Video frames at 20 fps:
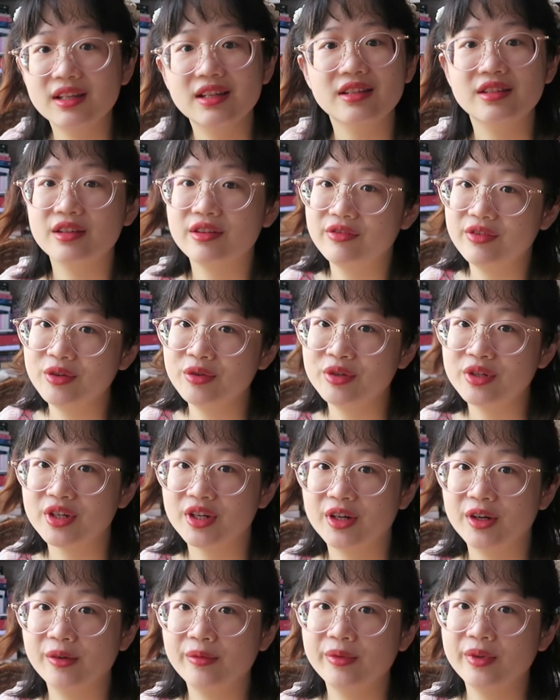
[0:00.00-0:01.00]
in the
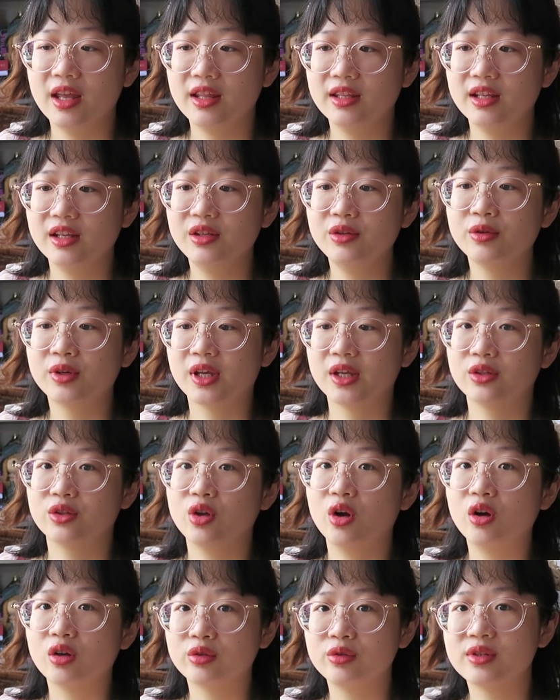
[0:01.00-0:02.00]
future, and then you can
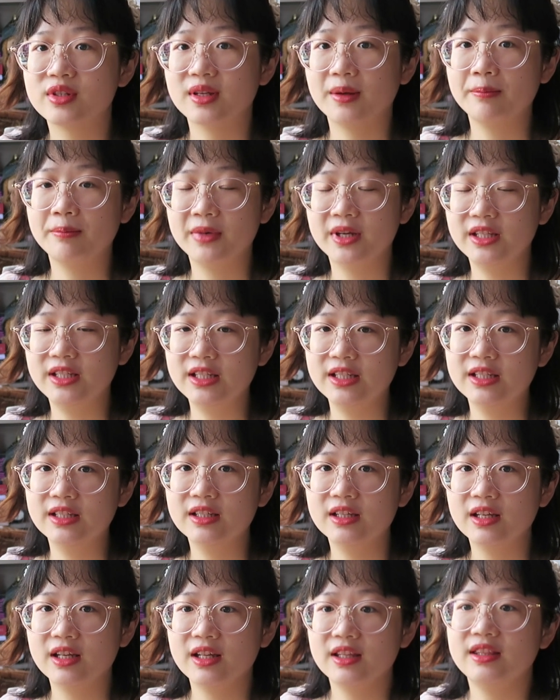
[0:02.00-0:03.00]
talk to somebody
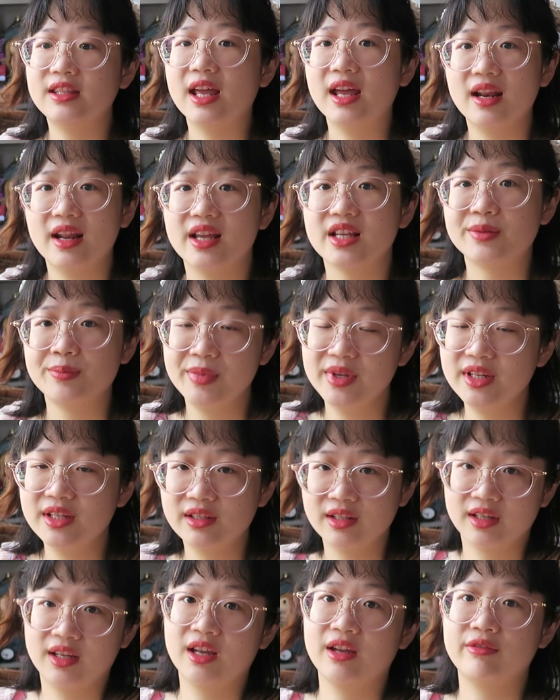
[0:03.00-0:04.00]
that has been in
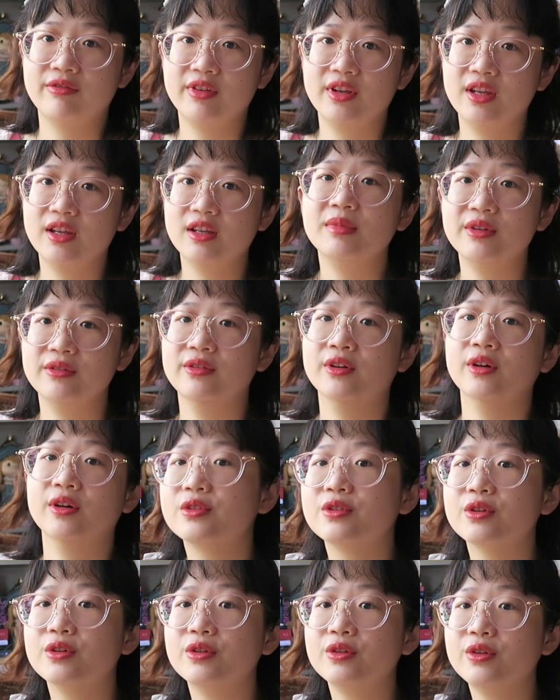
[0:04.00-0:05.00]
the cafe before.
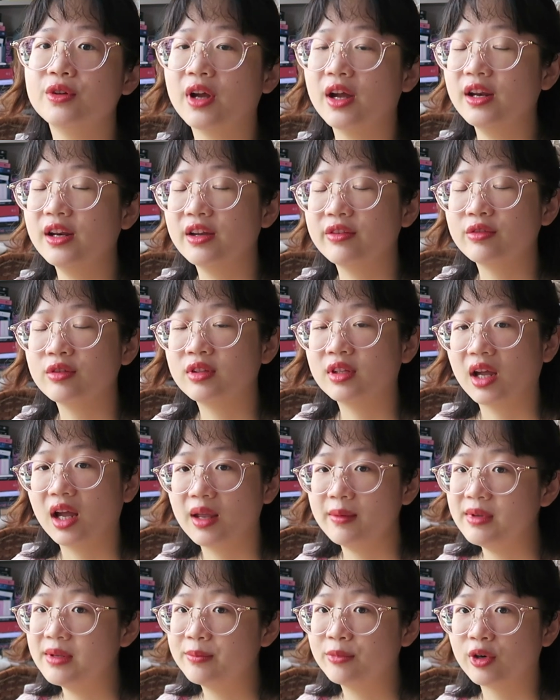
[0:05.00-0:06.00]
So you kind of have to
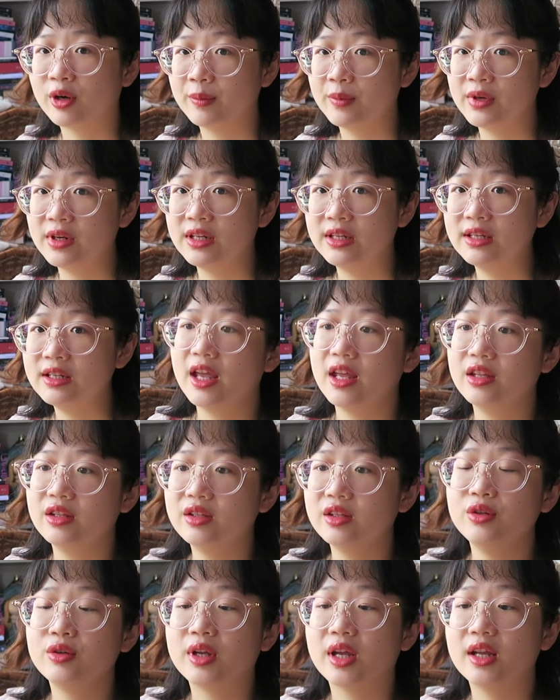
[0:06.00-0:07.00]
time it properly, and
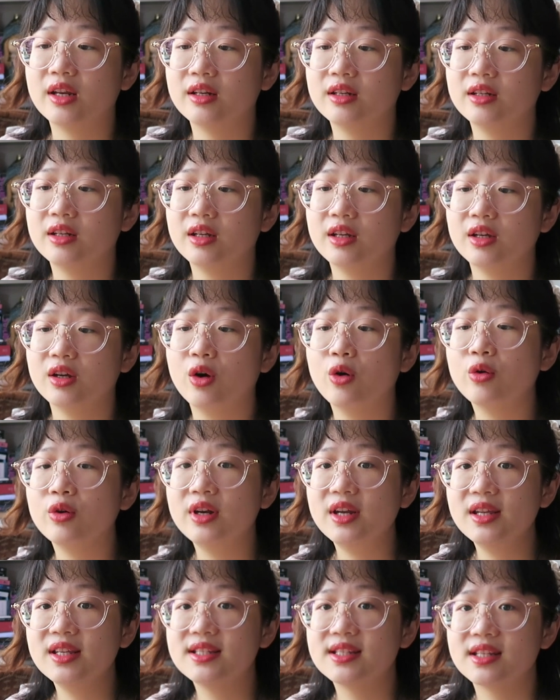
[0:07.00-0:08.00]
you can
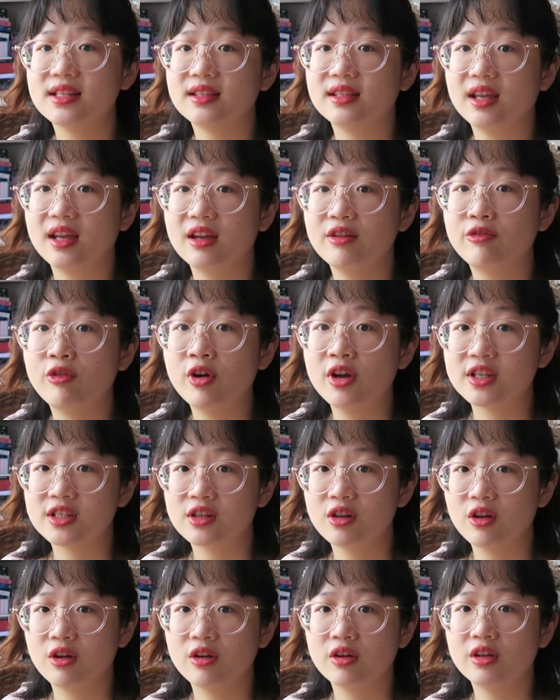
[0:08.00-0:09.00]
only sit there for as
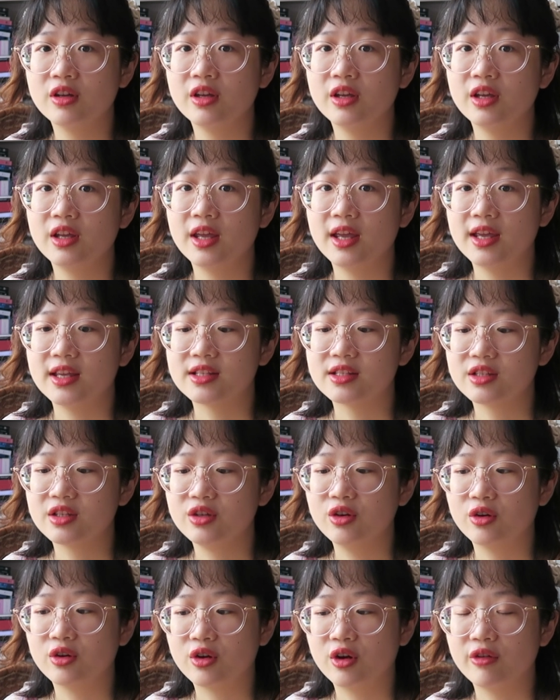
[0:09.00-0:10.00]
long as
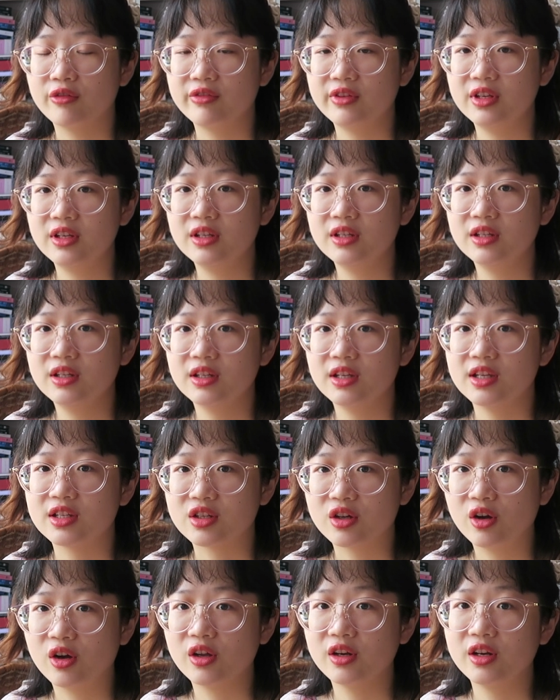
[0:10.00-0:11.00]
your coffee is
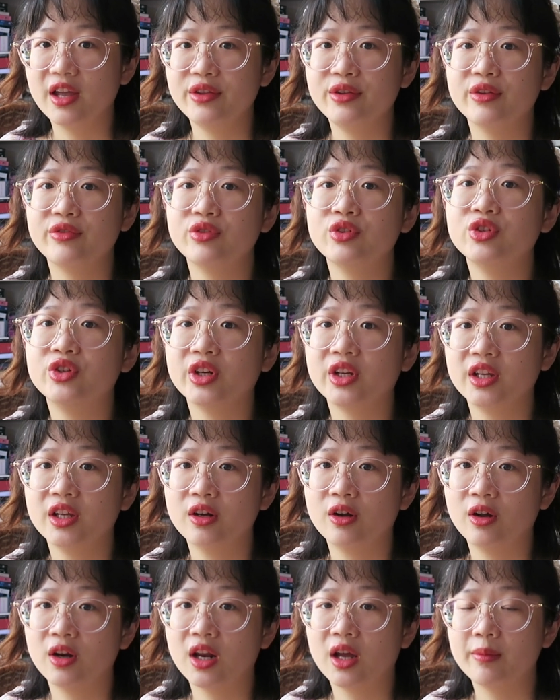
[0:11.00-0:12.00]
hot, and you have to drink it
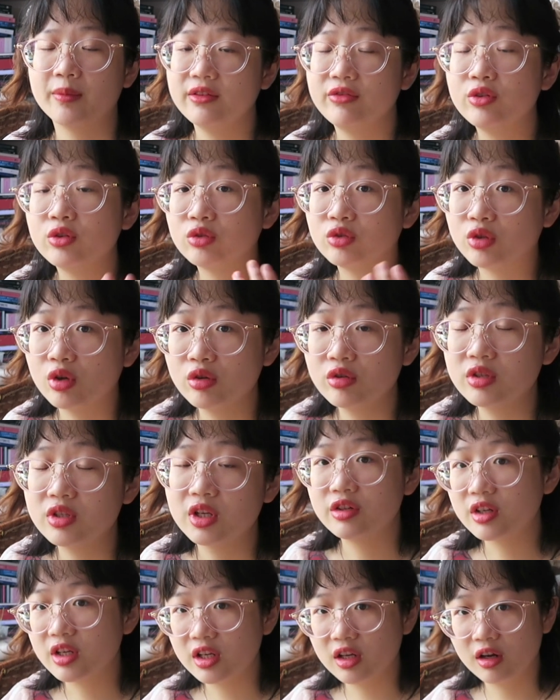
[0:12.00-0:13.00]
all up. If you don't
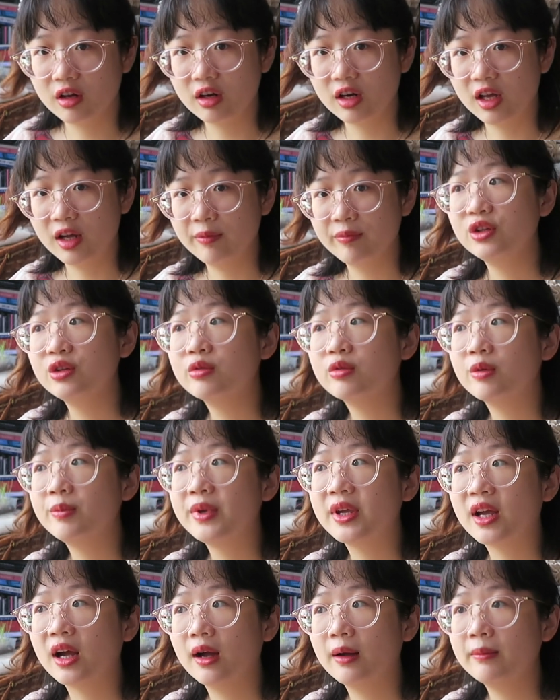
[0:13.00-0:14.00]
drink it all up, you will
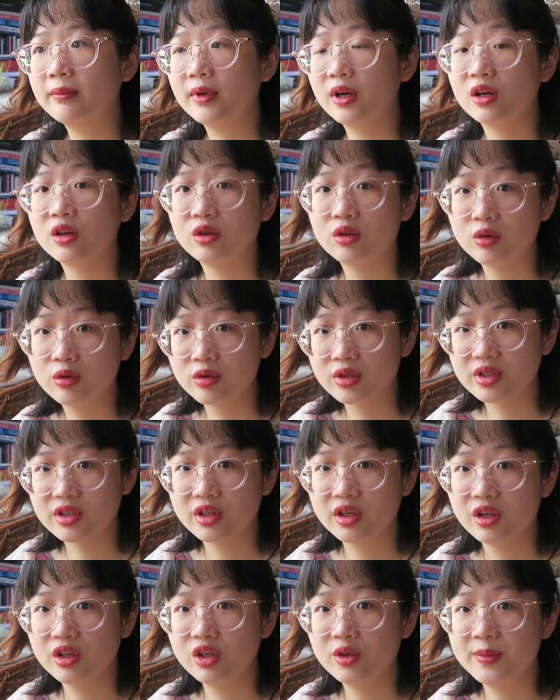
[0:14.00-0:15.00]
become a ghost.
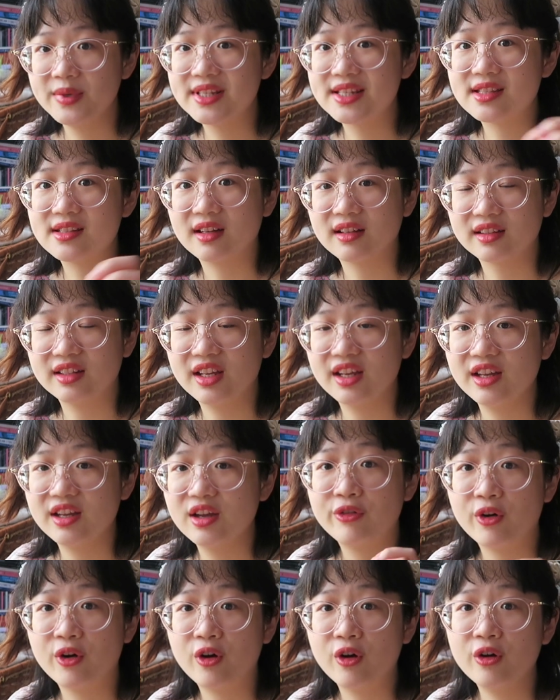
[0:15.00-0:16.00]
You'll be stuck there
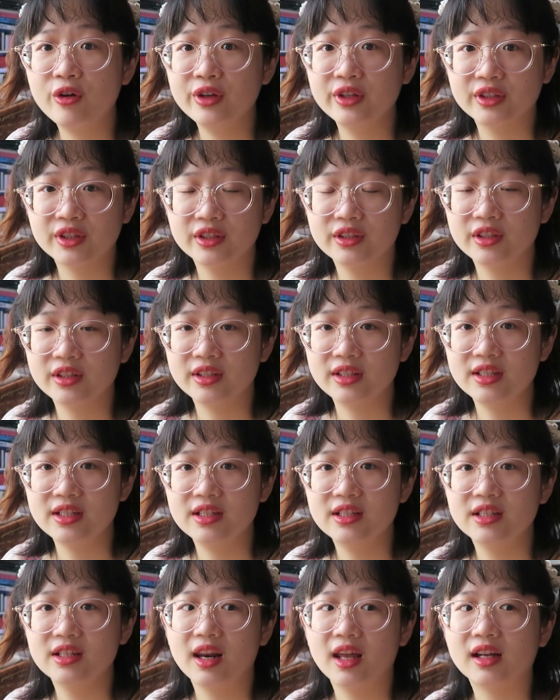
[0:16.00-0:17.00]
for all
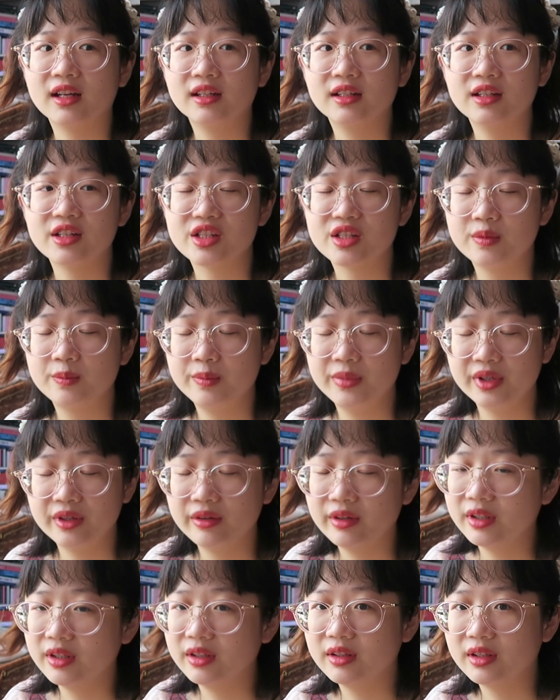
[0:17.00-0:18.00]
eternity, like a
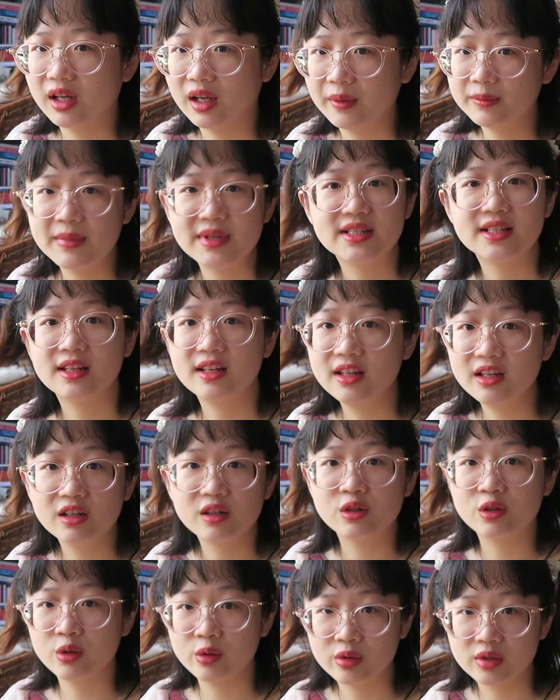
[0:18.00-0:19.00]
spirit type, basically a
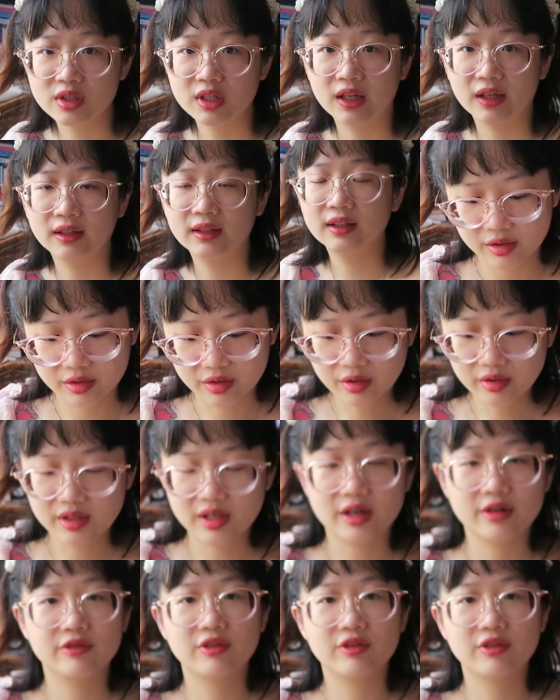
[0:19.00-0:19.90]
ghost lah. So there are